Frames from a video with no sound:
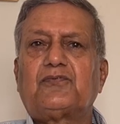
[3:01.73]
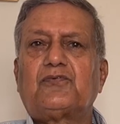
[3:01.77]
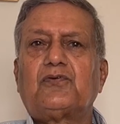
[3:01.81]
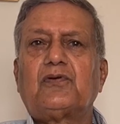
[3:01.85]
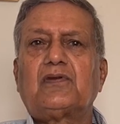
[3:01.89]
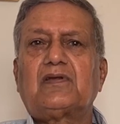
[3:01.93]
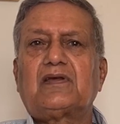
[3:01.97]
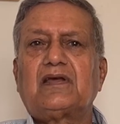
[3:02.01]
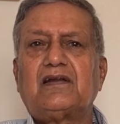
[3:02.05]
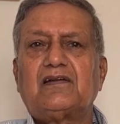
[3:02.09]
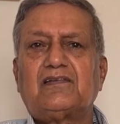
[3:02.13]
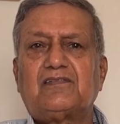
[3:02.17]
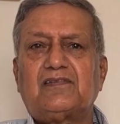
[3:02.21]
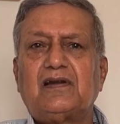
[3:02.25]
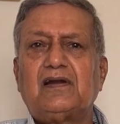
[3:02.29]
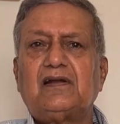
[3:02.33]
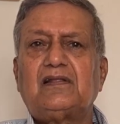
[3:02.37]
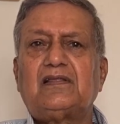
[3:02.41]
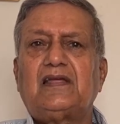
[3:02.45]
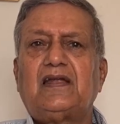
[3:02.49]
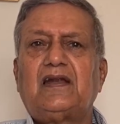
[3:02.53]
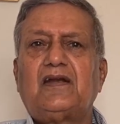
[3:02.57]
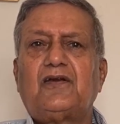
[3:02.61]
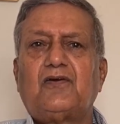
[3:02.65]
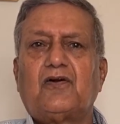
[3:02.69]
should consult
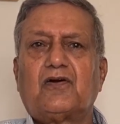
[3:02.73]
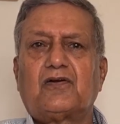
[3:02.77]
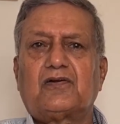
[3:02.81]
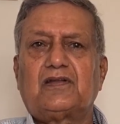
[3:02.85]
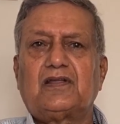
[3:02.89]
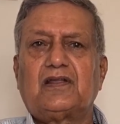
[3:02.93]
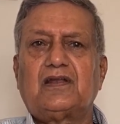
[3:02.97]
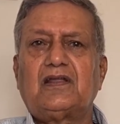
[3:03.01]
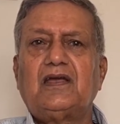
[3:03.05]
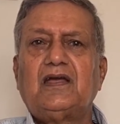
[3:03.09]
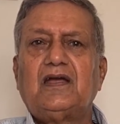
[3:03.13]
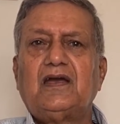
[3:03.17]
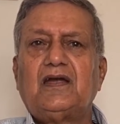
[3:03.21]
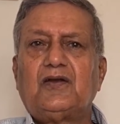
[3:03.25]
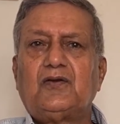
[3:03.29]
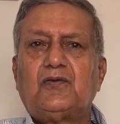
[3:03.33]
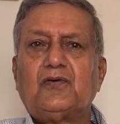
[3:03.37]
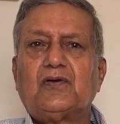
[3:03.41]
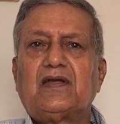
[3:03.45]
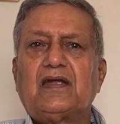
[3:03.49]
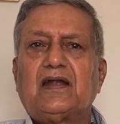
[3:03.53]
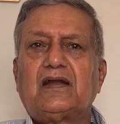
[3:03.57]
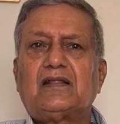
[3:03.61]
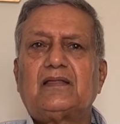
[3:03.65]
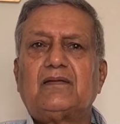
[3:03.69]
their doctor to
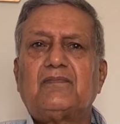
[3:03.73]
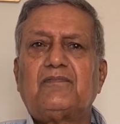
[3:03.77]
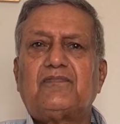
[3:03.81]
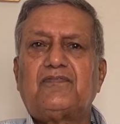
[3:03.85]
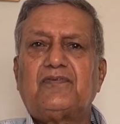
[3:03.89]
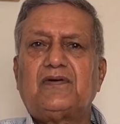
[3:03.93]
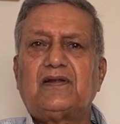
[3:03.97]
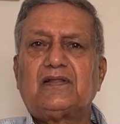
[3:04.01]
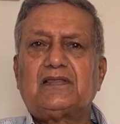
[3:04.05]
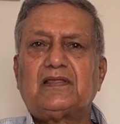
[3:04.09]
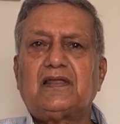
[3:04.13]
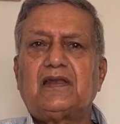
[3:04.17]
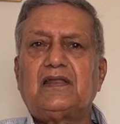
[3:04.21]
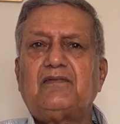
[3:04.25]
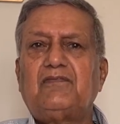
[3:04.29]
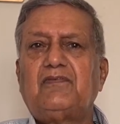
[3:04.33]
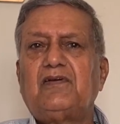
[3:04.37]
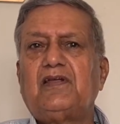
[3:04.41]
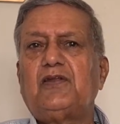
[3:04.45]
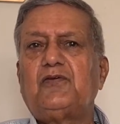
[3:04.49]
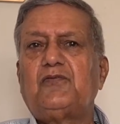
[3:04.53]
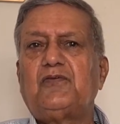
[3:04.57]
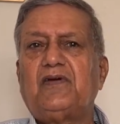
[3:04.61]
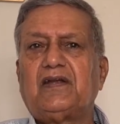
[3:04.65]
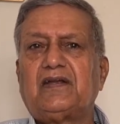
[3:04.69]
get them further
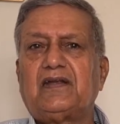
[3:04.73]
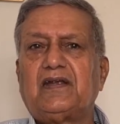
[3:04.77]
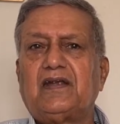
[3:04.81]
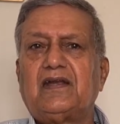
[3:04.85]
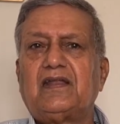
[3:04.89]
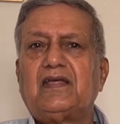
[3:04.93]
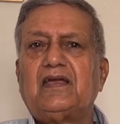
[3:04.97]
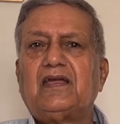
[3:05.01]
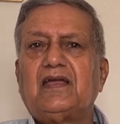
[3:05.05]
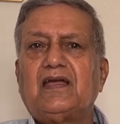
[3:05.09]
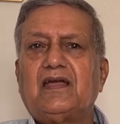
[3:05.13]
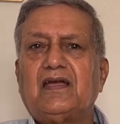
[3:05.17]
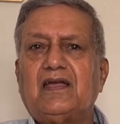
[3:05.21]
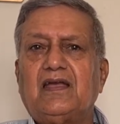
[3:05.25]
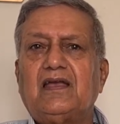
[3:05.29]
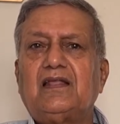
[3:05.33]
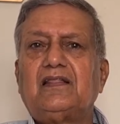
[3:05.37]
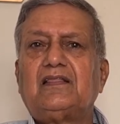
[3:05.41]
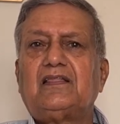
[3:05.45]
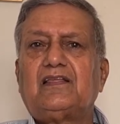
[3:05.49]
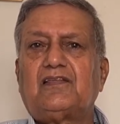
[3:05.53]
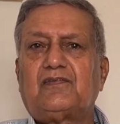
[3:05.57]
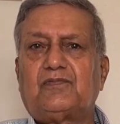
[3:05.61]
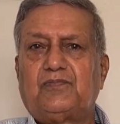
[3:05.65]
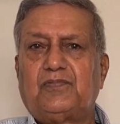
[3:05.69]
evaluated
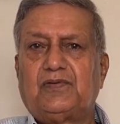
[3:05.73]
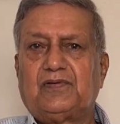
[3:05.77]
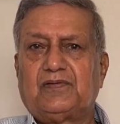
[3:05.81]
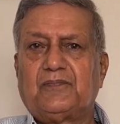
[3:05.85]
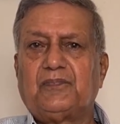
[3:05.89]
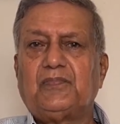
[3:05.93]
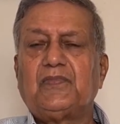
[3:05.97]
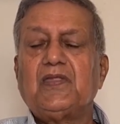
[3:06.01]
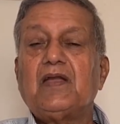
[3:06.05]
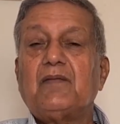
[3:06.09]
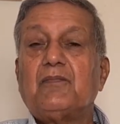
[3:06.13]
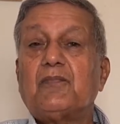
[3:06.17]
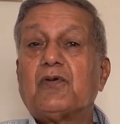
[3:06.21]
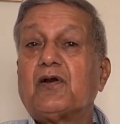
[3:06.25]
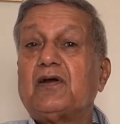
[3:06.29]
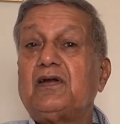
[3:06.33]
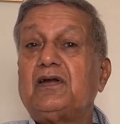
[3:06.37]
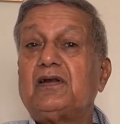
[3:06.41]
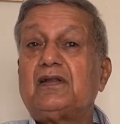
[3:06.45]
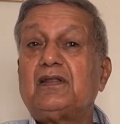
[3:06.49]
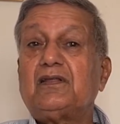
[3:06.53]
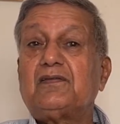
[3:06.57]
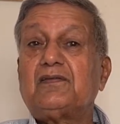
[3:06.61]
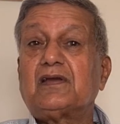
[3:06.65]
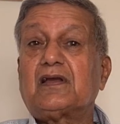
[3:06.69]
in this, because
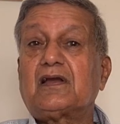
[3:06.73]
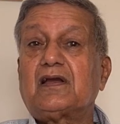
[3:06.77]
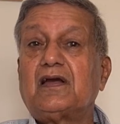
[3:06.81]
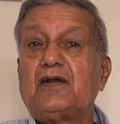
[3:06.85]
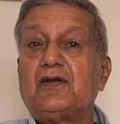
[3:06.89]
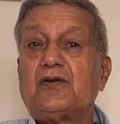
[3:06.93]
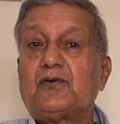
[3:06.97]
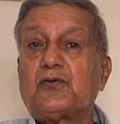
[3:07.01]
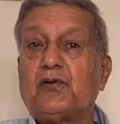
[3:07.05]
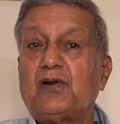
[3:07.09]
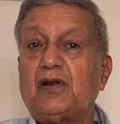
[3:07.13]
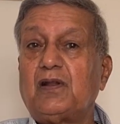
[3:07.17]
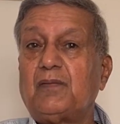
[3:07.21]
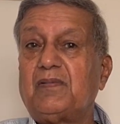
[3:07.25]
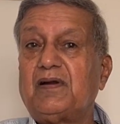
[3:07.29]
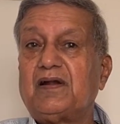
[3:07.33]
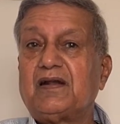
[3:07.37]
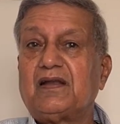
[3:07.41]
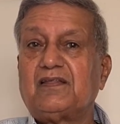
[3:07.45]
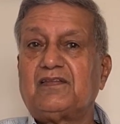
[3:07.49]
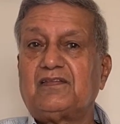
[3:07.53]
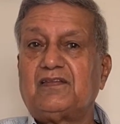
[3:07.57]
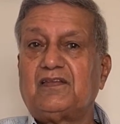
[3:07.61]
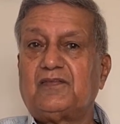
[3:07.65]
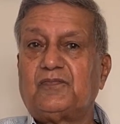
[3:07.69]
it is a controllable
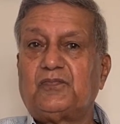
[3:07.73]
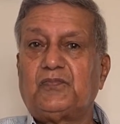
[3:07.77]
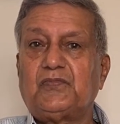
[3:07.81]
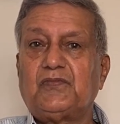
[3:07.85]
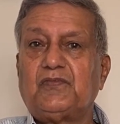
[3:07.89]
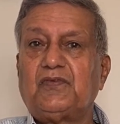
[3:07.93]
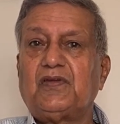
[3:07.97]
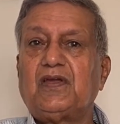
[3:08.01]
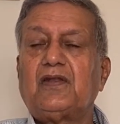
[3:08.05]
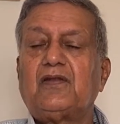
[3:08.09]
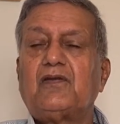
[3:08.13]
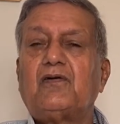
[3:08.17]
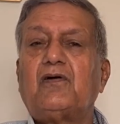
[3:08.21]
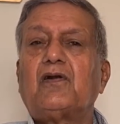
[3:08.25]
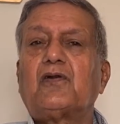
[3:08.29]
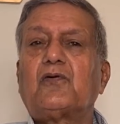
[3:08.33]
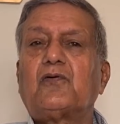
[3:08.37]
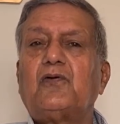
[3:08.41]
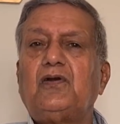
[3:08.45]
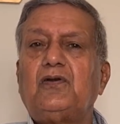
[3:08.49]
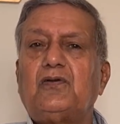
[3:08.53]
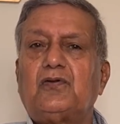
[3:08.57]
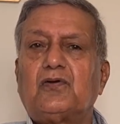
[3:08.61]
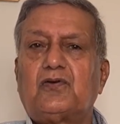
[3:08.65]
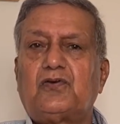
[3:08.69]
disease. We are not
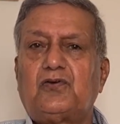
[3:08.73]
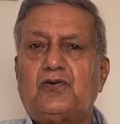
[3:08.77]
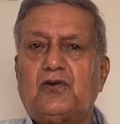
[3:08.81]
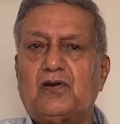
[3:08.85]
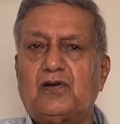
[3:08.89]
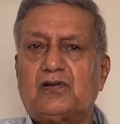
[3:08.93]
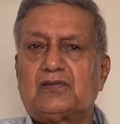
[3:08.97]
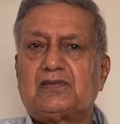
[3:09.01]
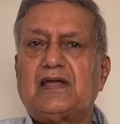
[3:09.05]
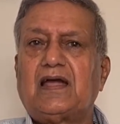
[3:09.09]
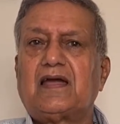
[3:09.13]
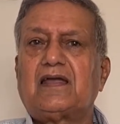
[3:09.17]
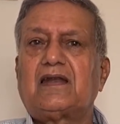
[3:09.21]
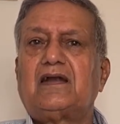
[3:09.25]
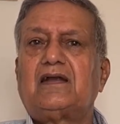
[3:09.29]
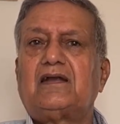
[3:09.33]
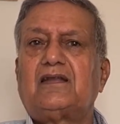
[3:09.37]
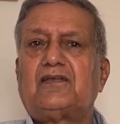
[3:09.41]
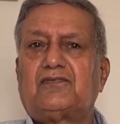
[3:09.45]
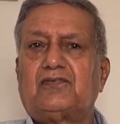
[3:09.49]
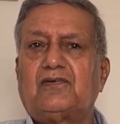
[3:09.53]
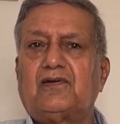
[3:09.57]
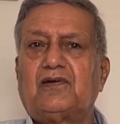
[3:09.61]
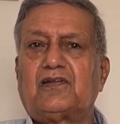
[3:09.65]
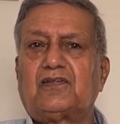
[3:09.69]
going to cure thyroid
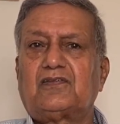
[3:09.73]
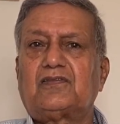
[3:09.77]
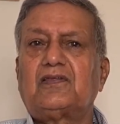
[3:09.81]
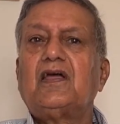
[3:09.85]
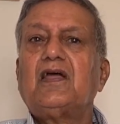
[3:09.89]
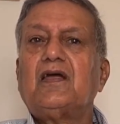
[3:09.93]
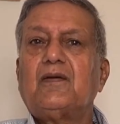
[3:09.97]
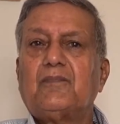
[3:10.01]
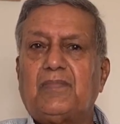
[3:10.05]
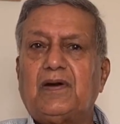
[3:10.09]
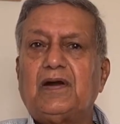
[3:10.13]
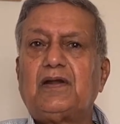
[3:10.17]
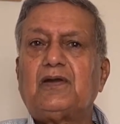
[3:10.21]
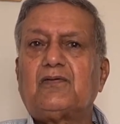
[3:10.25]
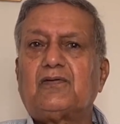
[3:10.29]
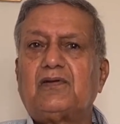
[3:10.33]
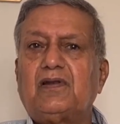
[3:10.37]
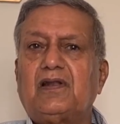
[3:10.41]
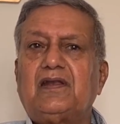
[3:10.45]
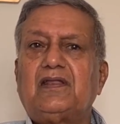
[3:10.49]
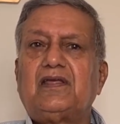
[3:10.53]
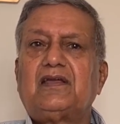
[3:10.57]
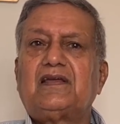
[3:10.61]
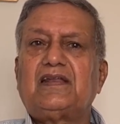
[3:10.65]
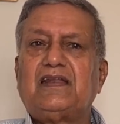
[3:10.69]
disorders,
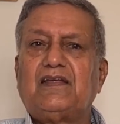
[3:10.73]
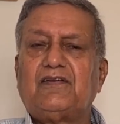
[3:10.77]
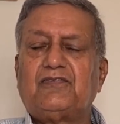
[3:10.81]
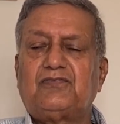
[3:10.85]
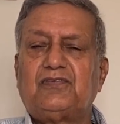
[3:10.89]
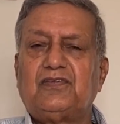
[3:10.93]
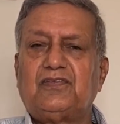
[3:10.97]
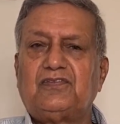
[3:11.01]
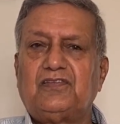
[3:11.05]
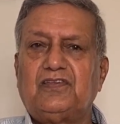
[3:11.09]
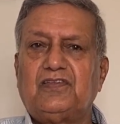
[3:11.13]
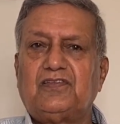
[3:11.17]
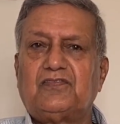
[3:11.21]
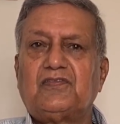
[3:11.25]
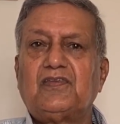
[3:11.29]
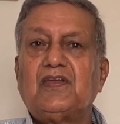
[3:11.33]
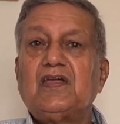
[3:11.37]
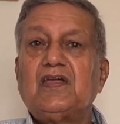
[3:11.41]
particularly Graves' disease.